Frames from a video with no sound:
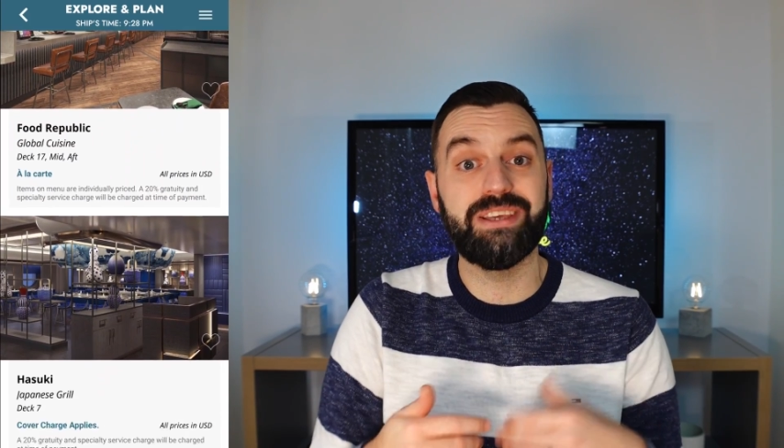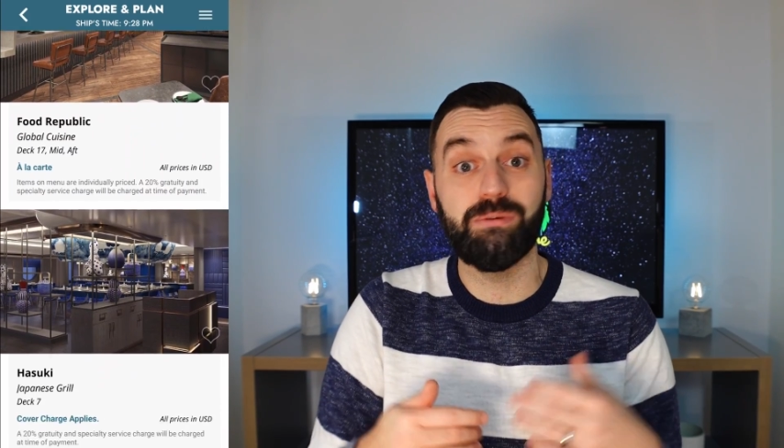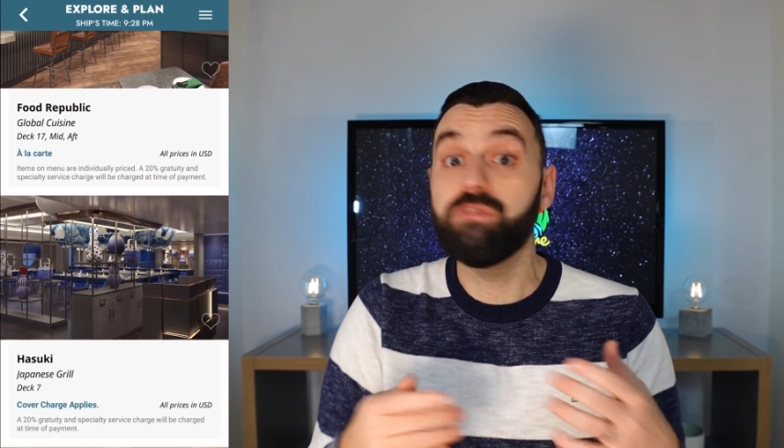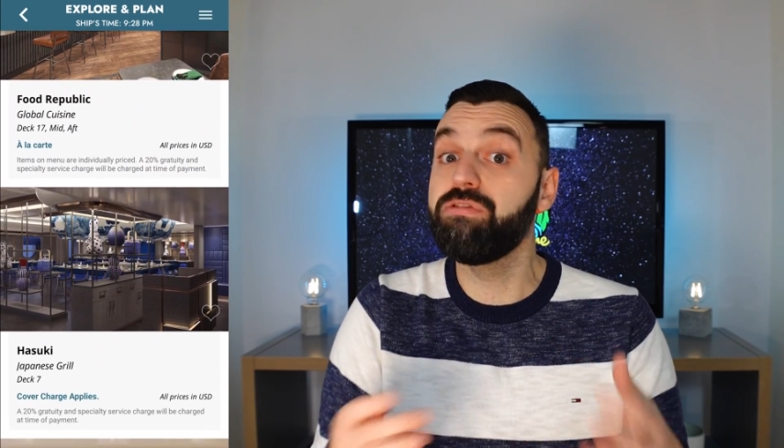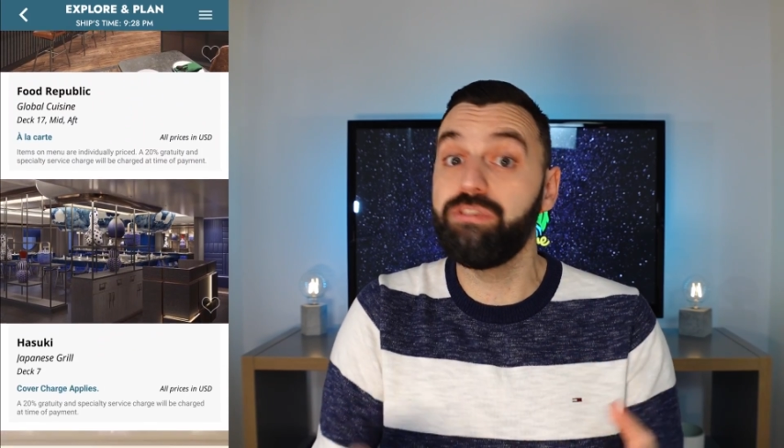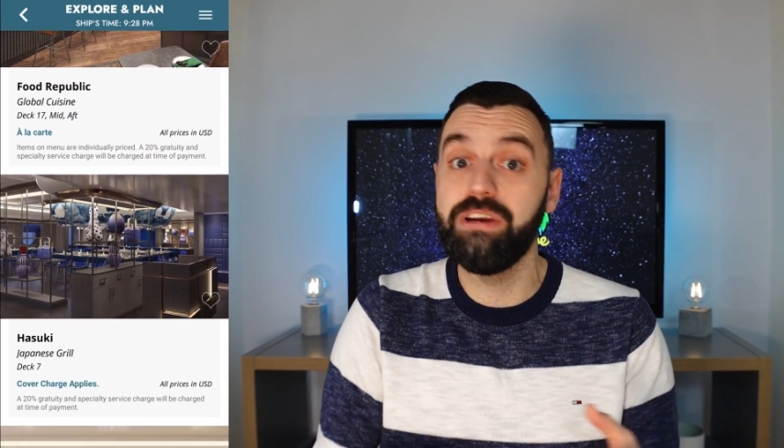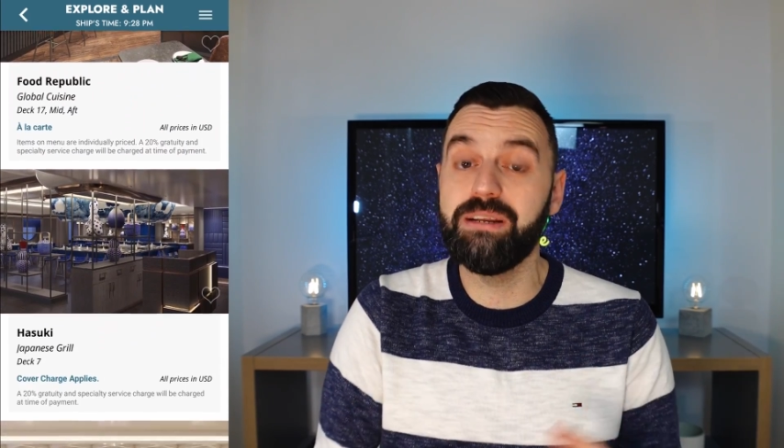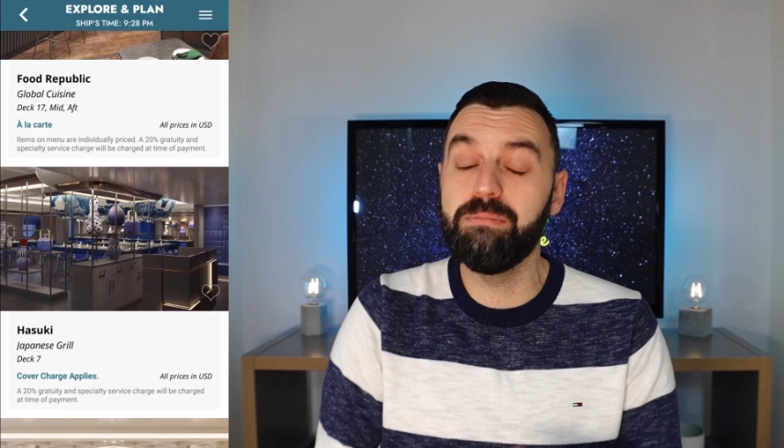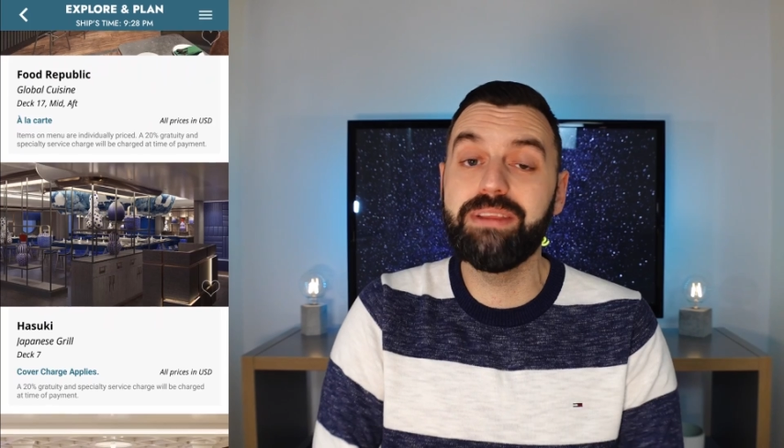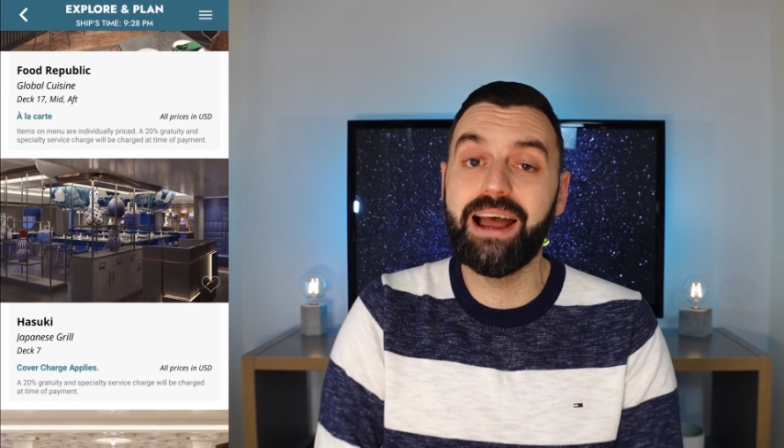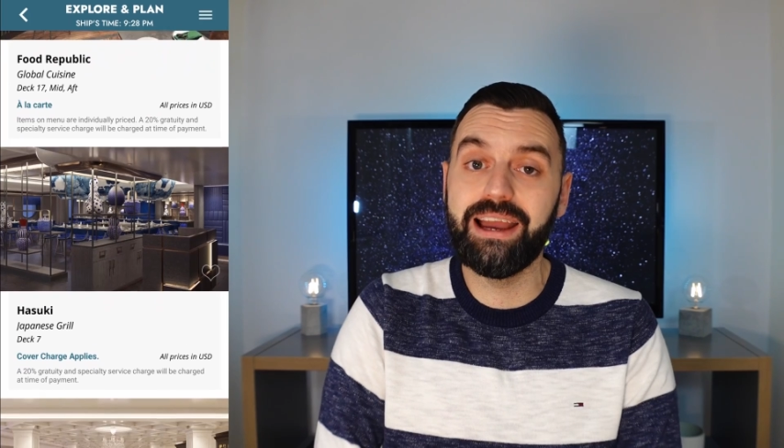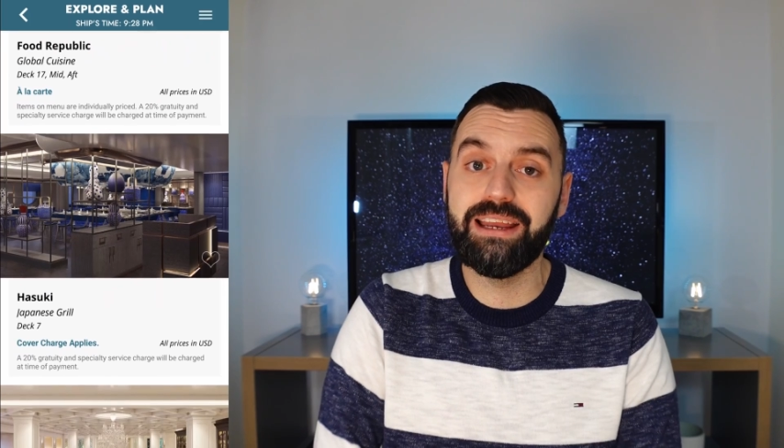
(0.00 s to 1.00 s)
it was freedom
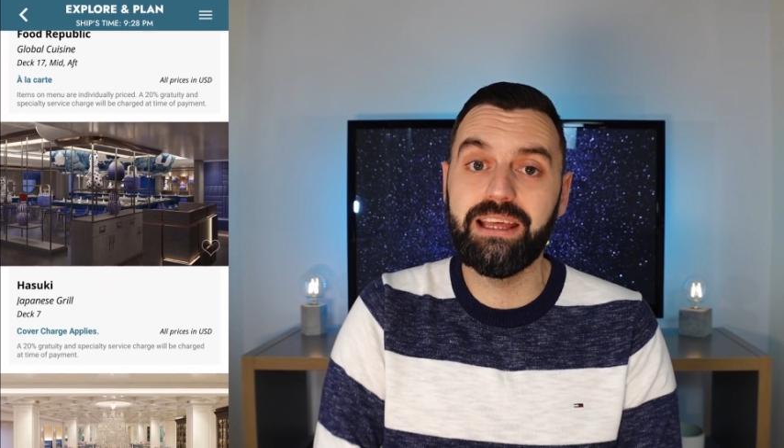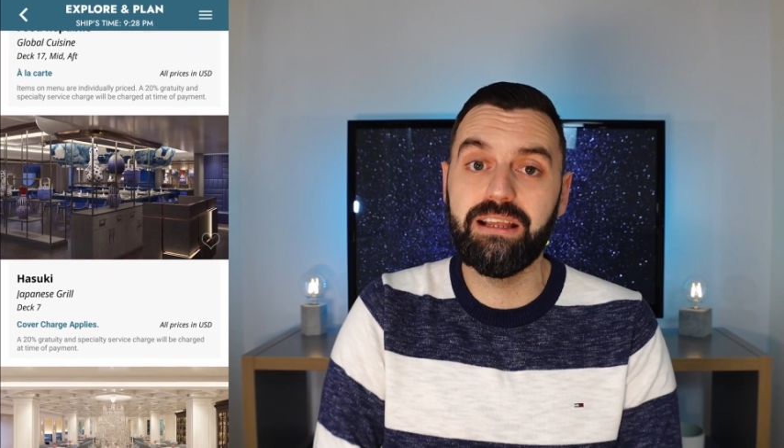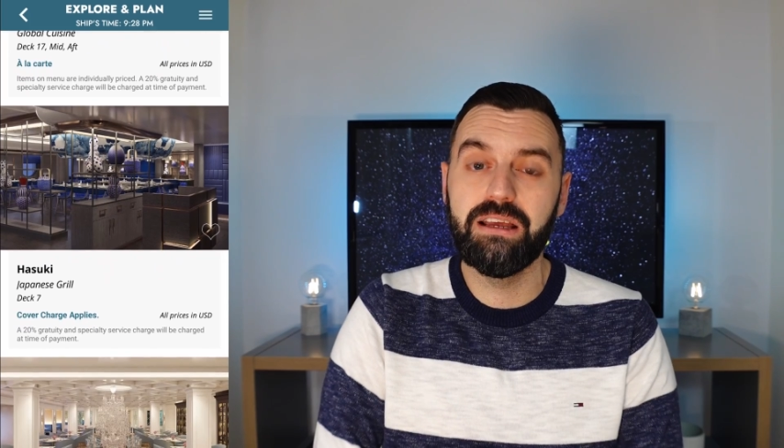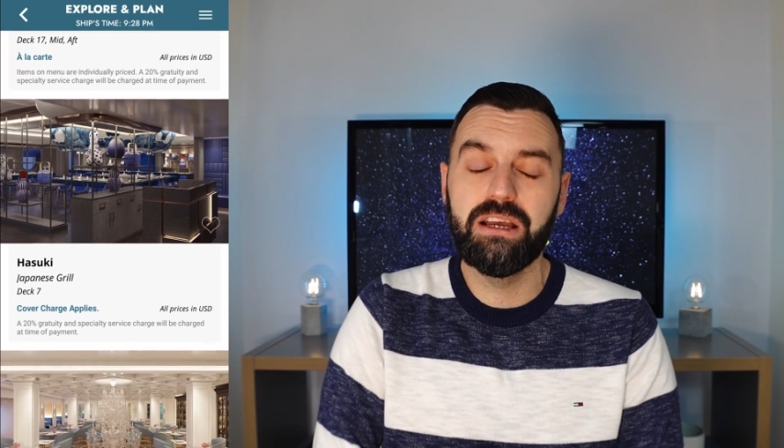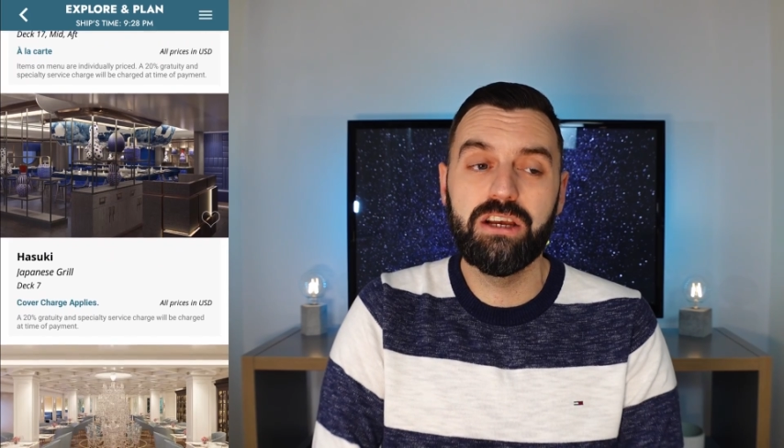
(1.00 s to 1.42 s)
dining,